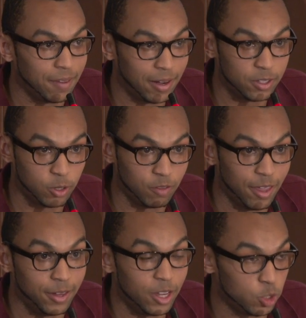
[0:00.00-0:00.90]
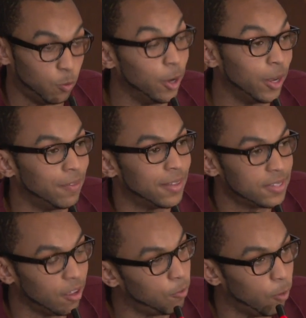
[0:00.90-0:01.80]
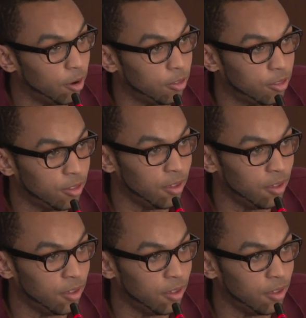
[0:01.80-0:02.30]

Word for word: that external validation? Where are you getting that self worth?